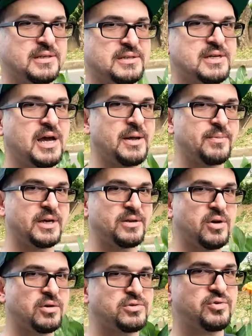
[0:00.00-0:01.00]
the time getting
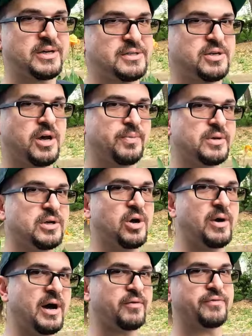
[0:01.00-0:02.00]
all dressed up and
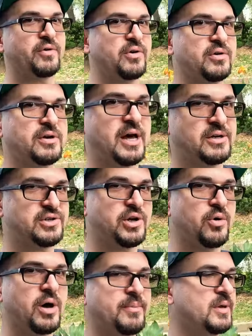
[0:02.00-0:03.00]
go out for her to not
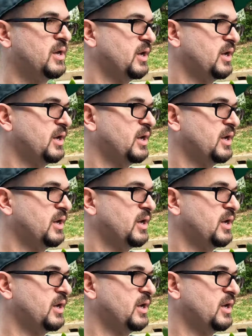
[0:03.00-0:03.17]
show up.